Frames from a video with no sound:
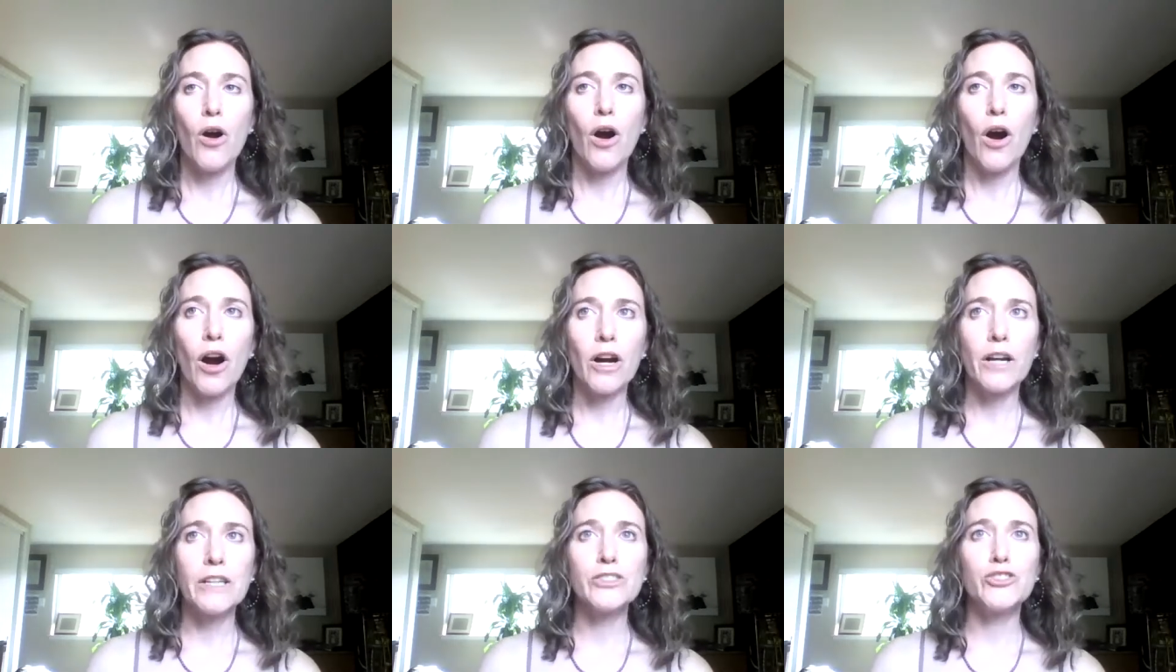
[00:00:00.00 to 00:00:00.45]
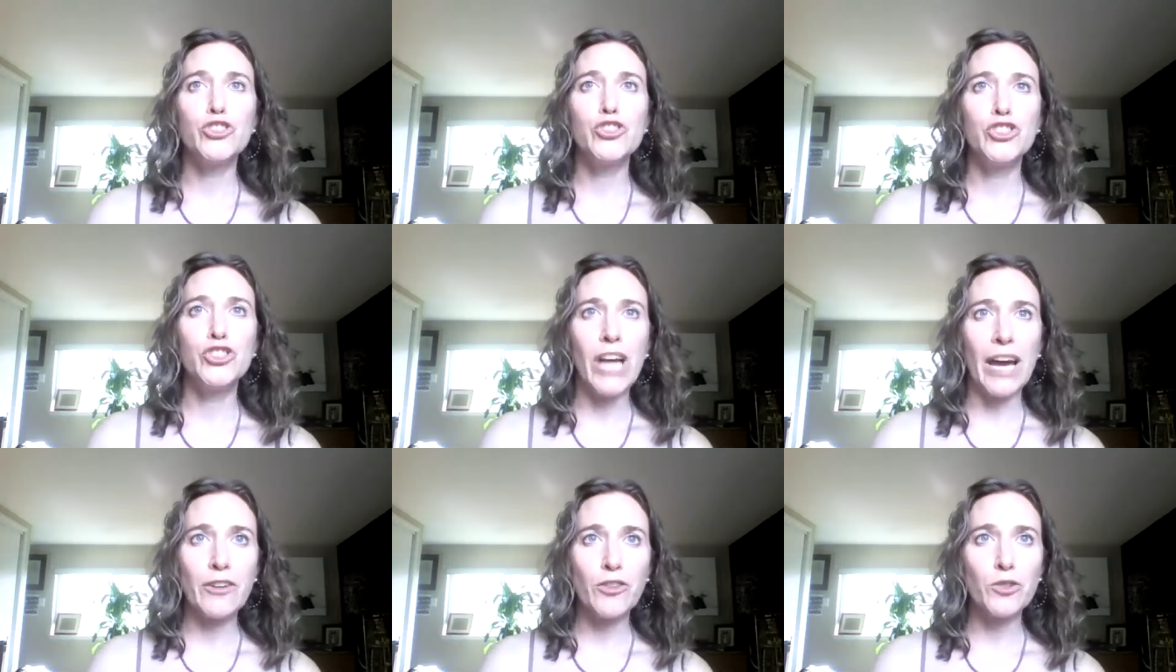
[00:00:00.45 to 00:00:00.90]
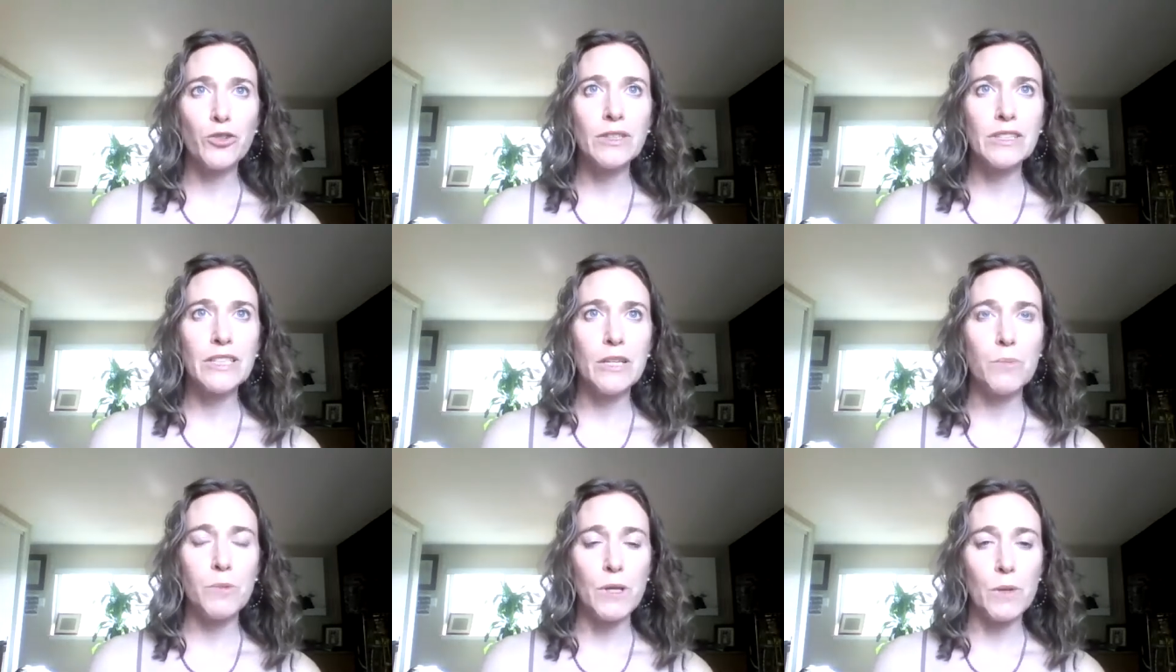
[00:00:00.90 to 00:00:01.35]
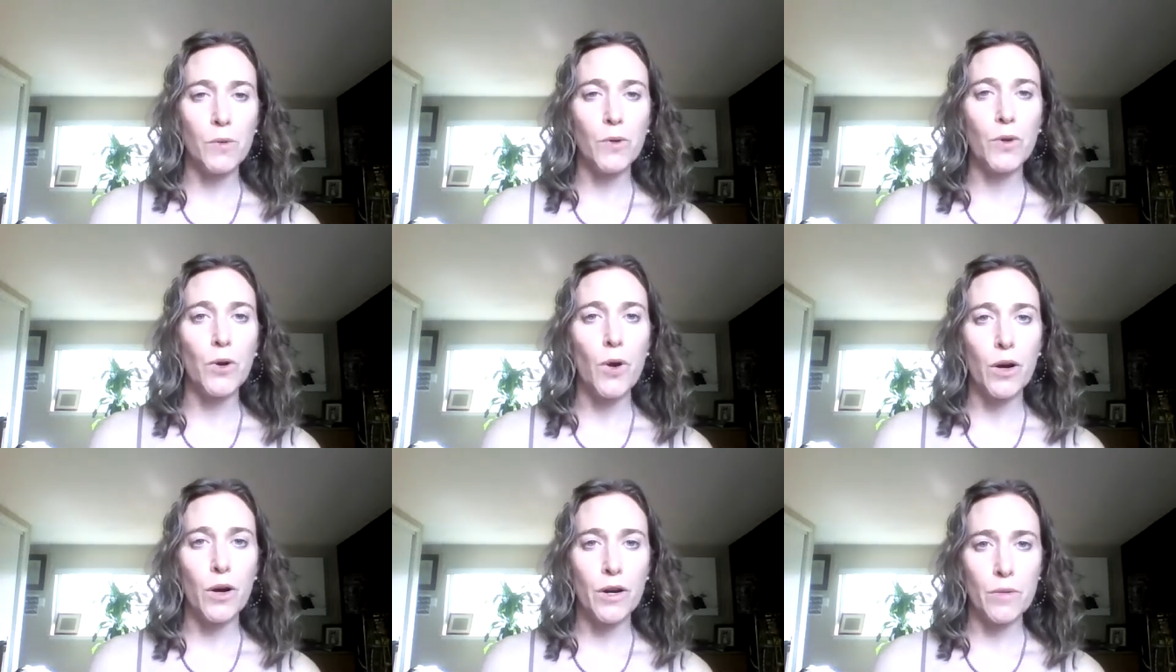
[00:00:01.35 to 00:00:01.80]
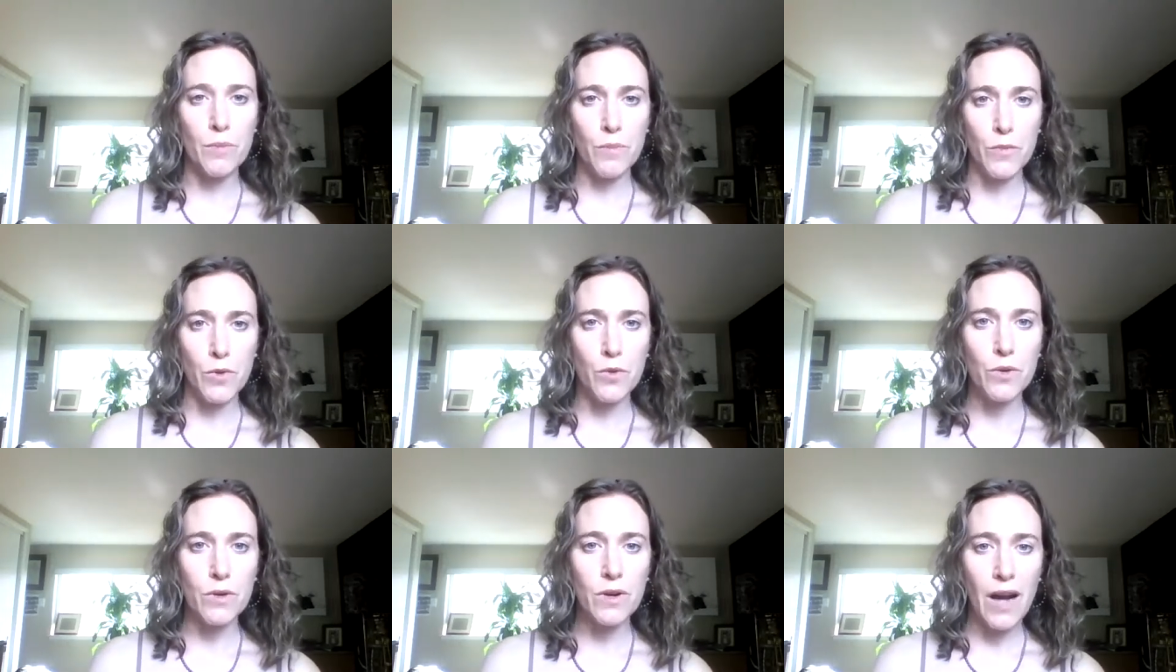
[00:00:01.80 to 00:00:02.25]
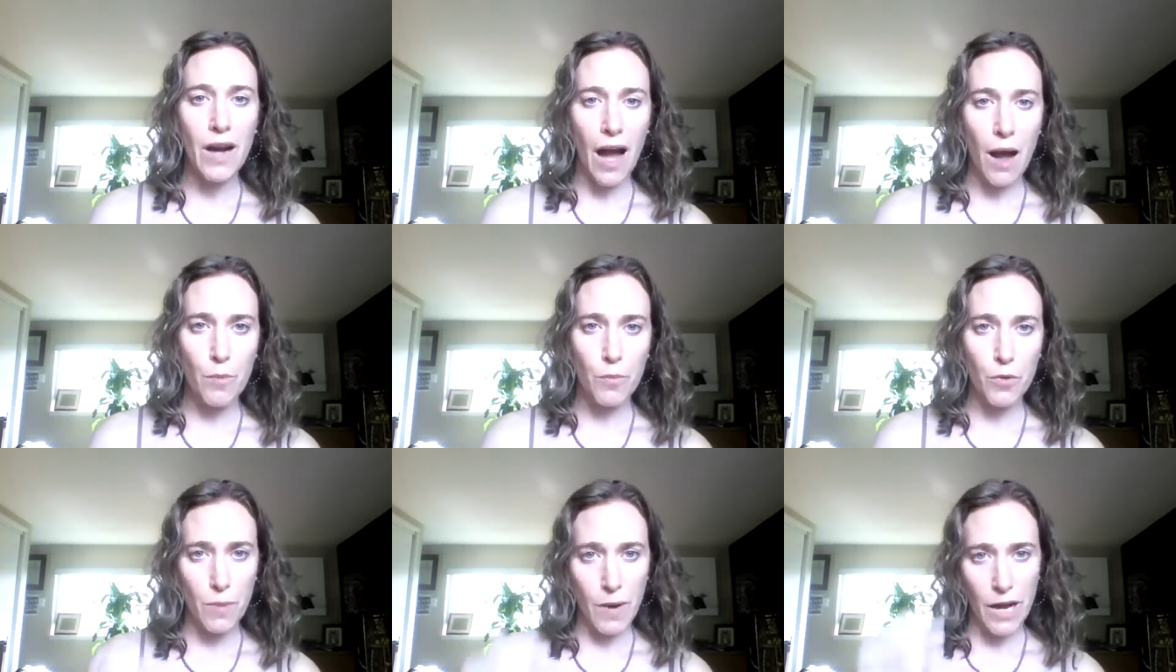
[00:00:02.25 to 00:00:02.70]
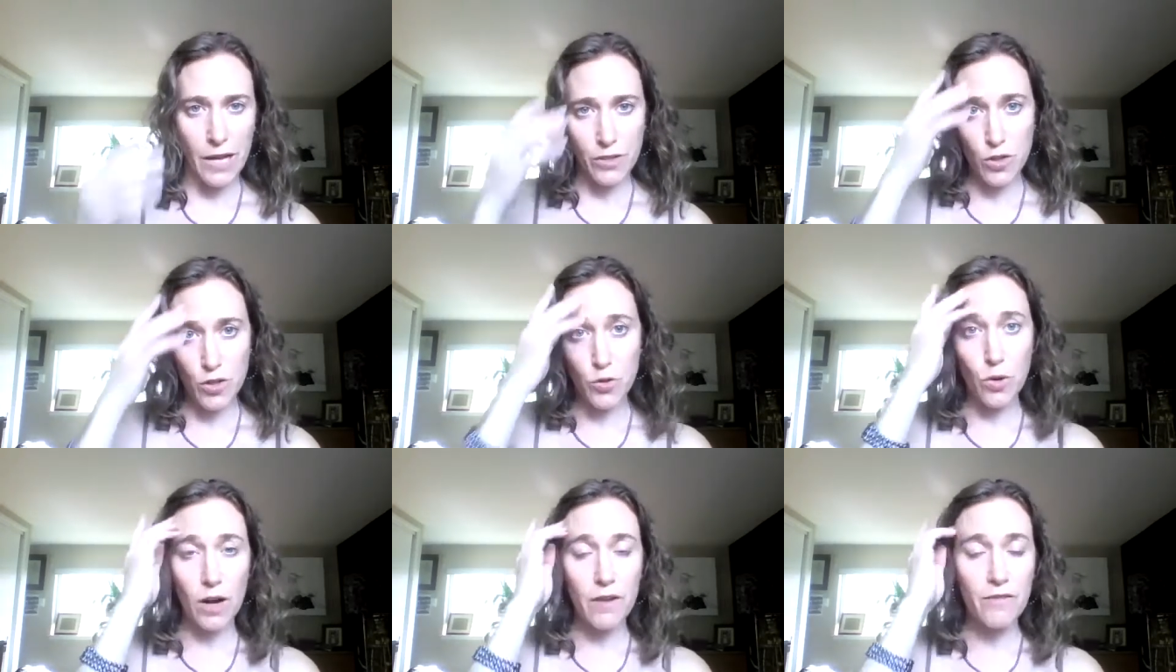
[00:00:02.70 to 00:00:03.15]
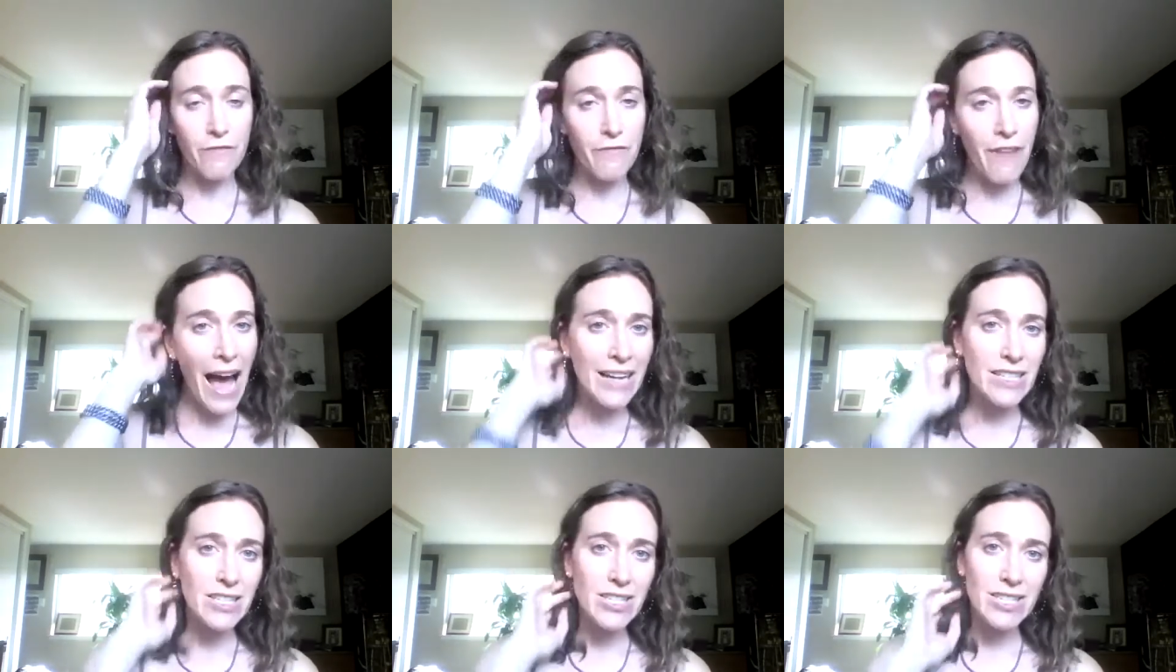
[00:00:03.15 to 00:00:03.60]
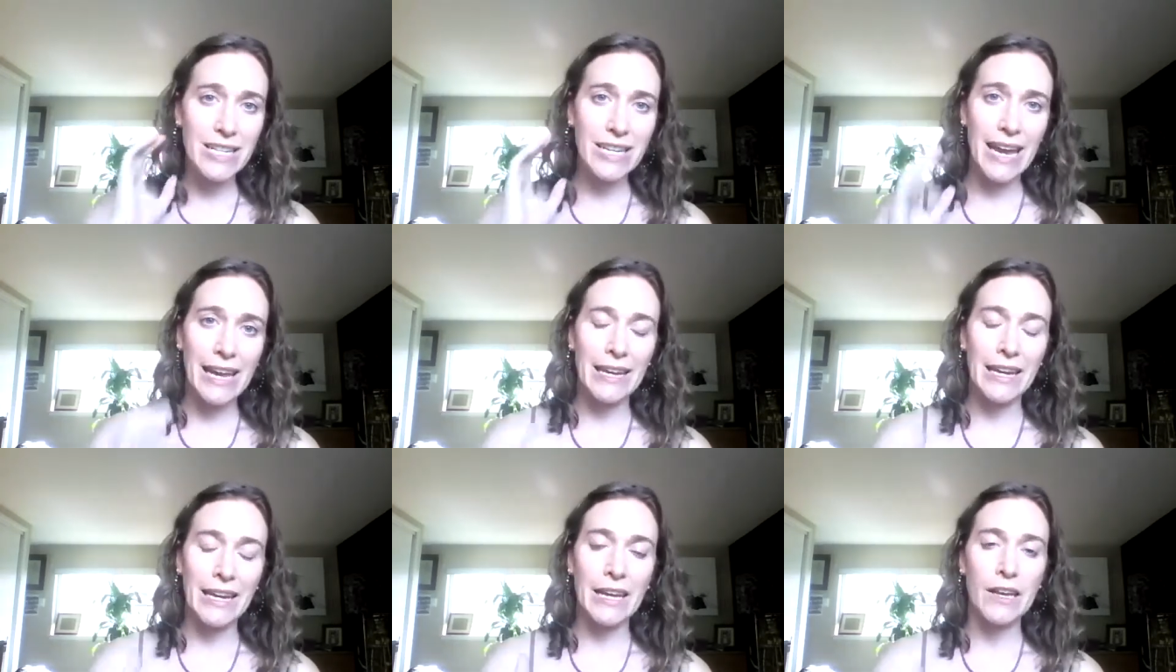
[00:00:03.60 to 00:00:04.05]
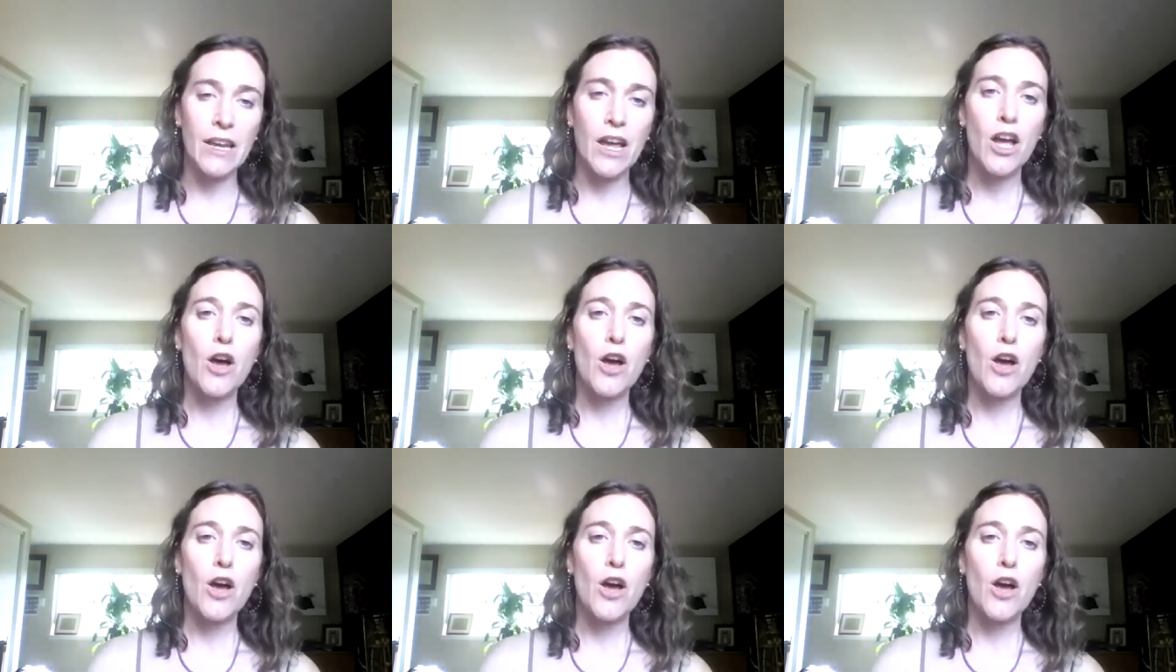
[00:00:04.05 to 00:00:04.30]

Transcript: are generally people who are immune compromised, who are vaccinated,